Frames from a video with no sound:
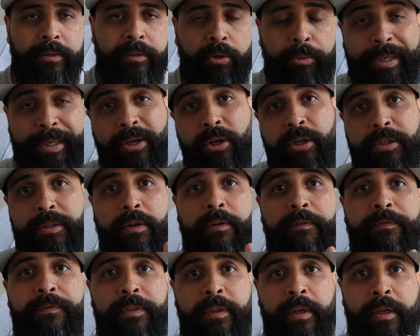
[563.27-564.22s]
So because
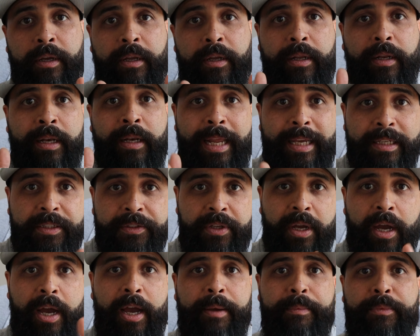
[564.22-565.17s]
of the less
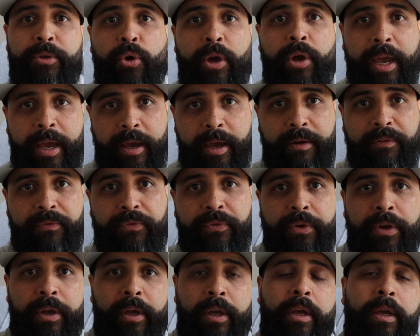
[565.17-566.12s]
time you have